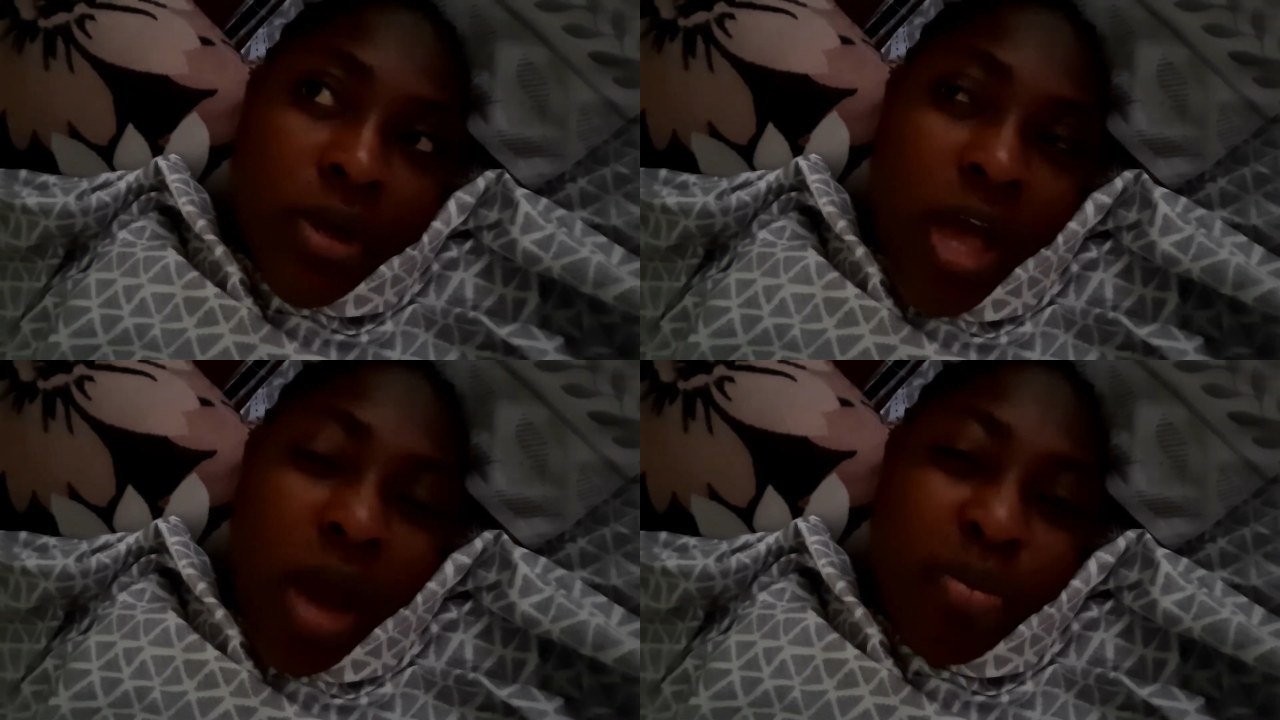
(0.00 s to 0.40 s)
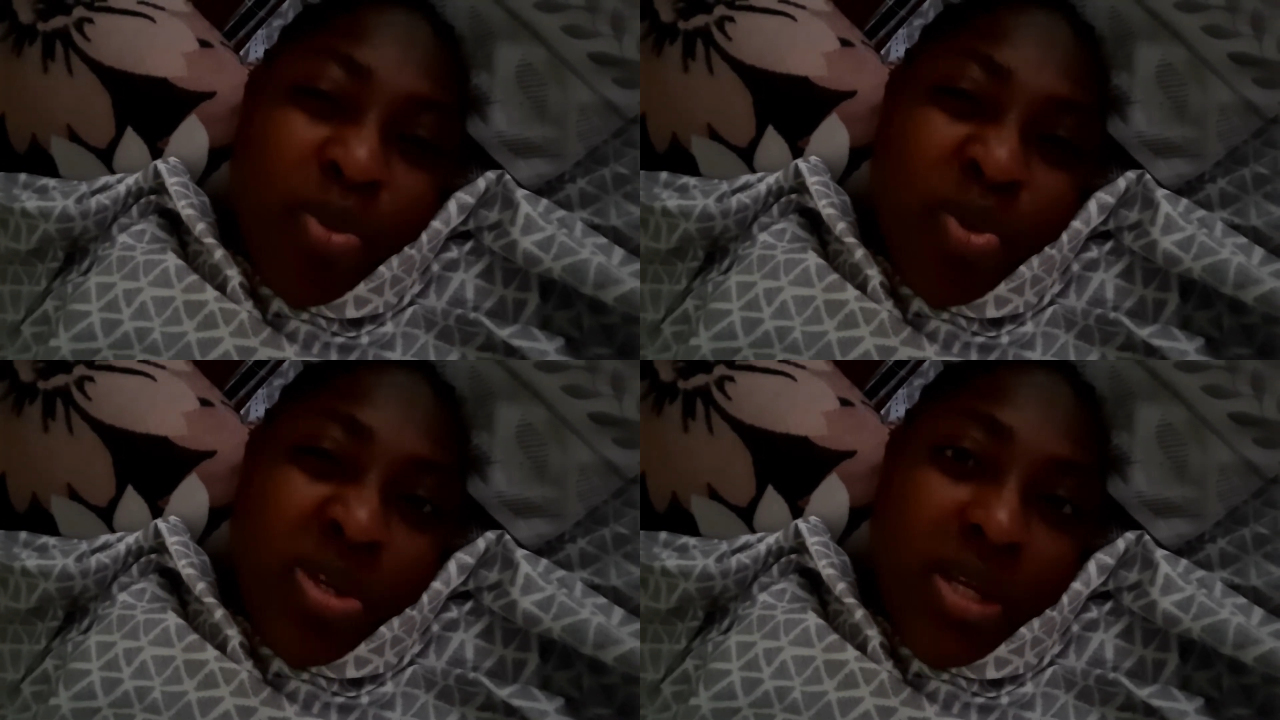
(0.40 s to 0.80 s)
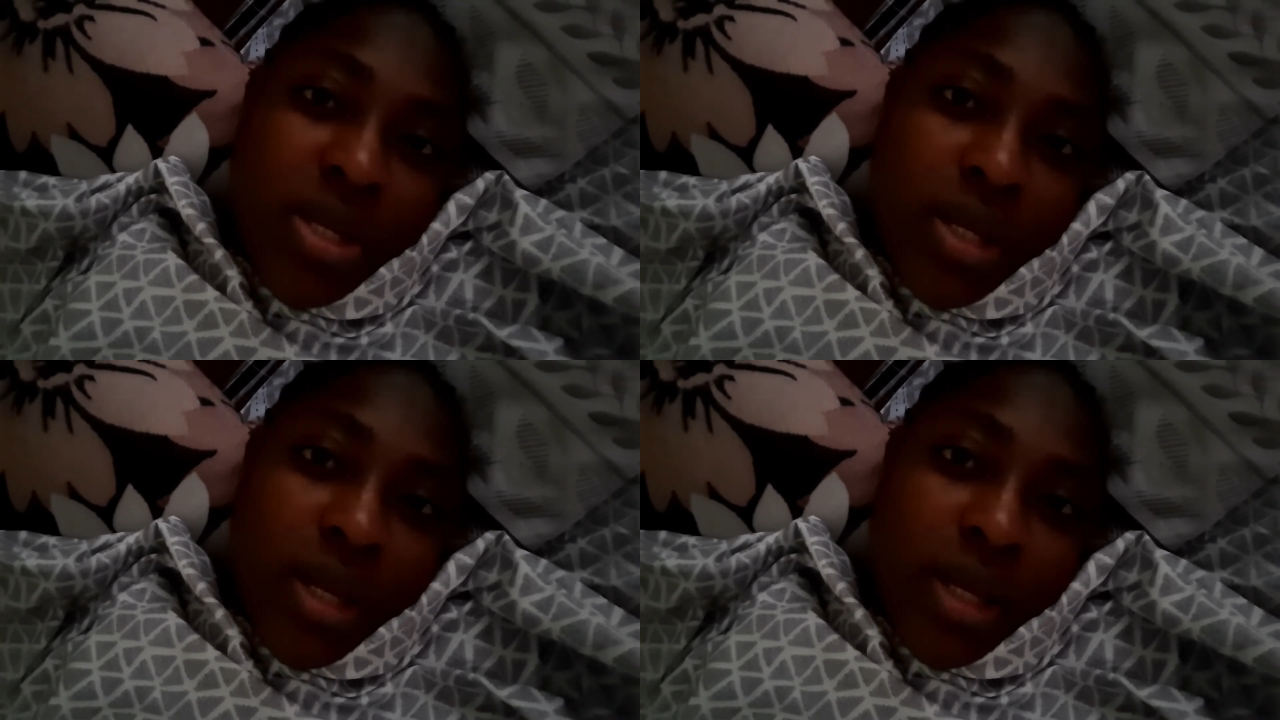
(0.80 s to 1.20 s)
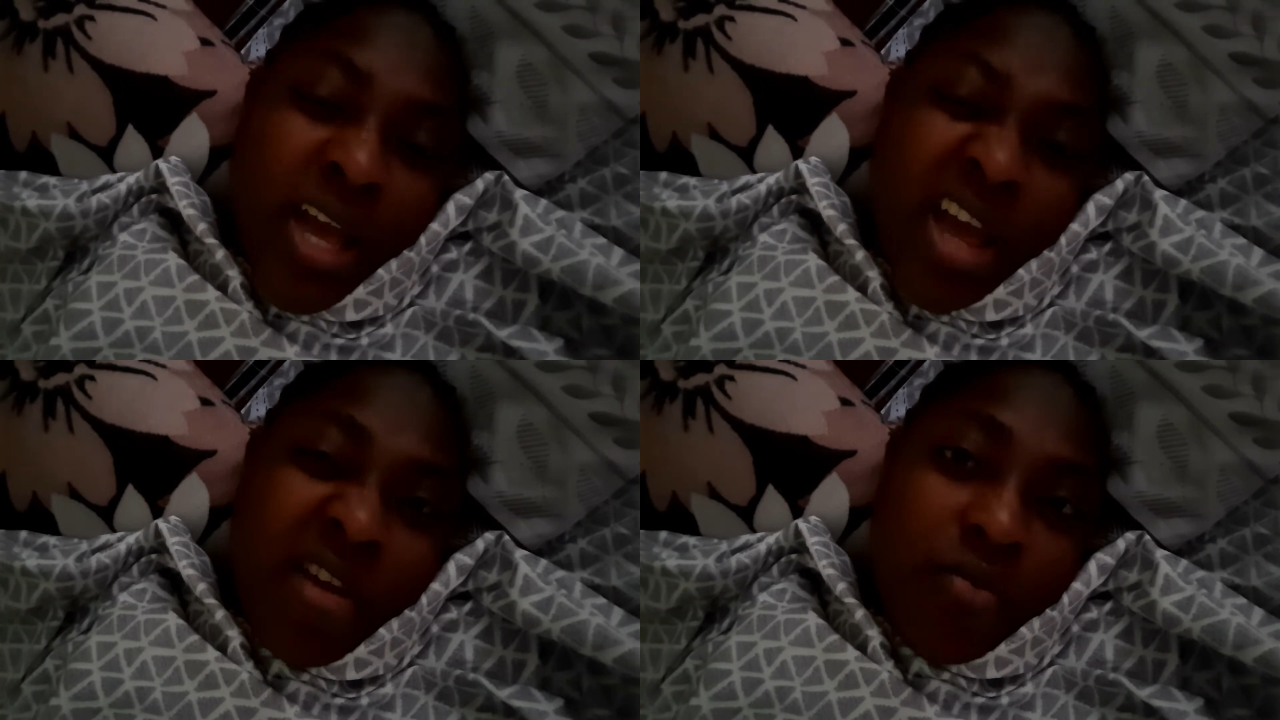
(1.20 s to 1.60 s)
I'm moody, like I
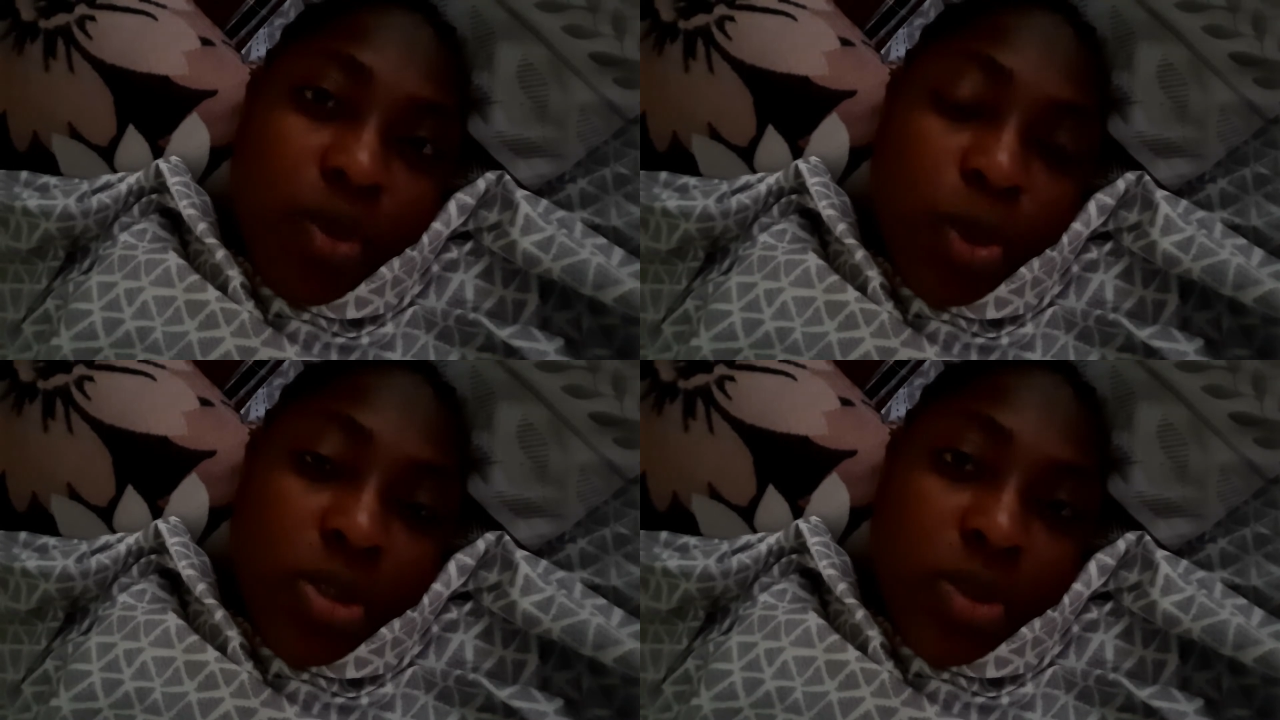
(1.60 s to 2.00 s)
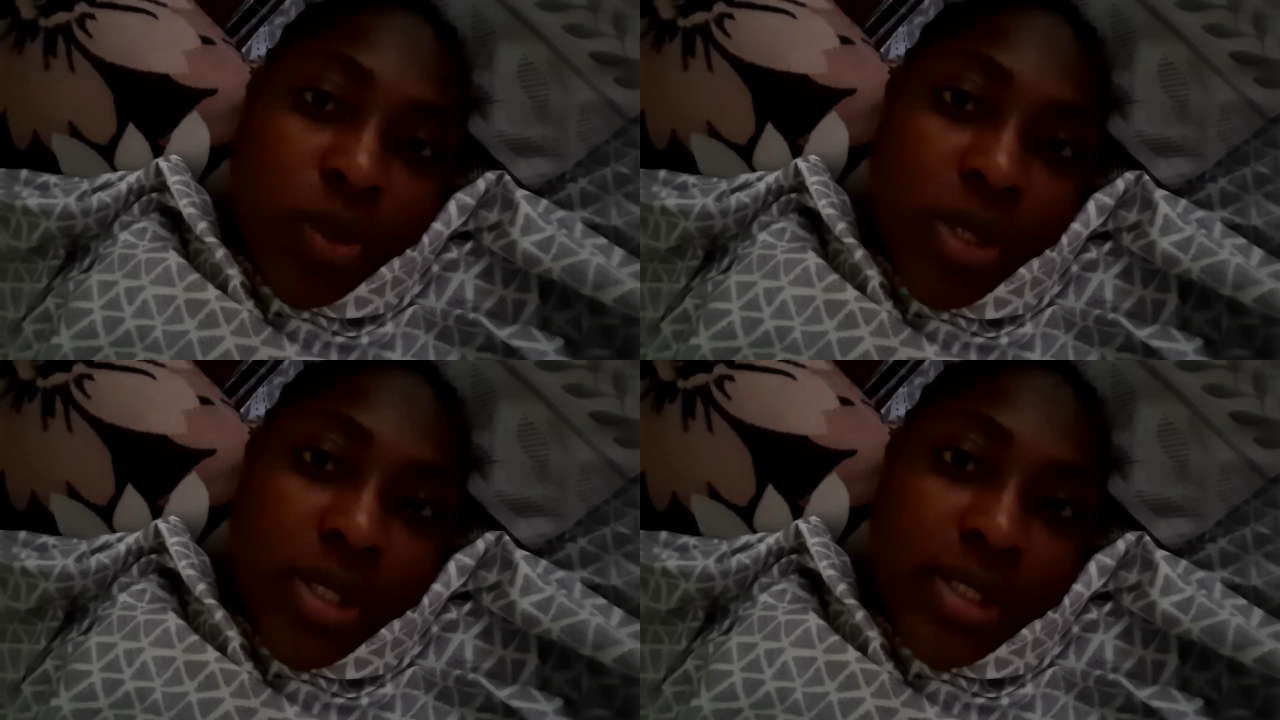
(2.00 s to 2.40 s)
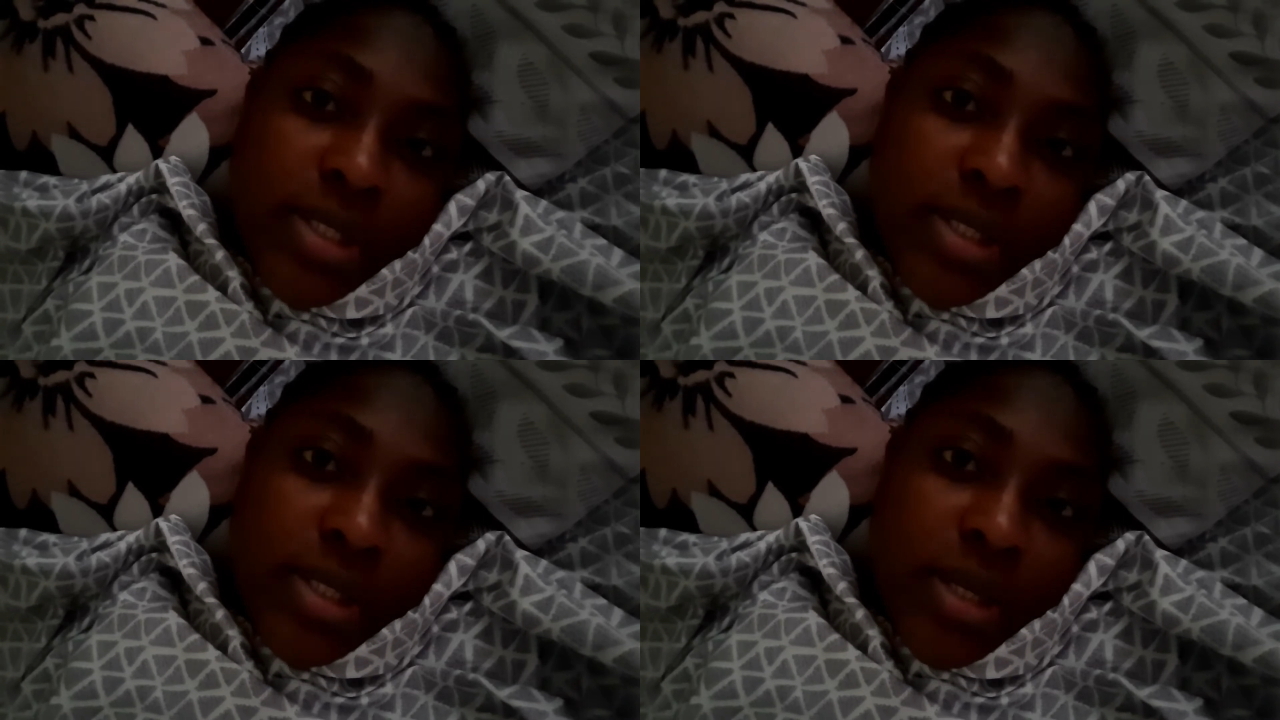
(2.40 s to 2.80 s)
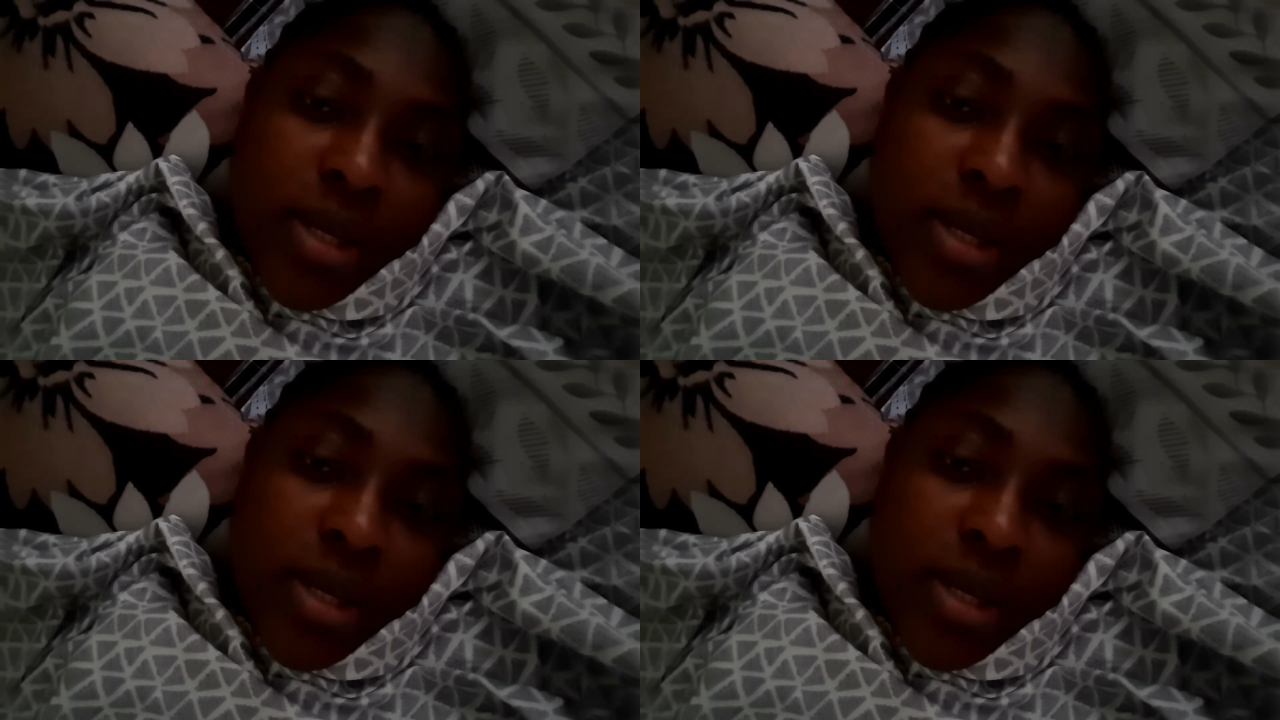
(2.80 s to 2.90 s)
have mood swings,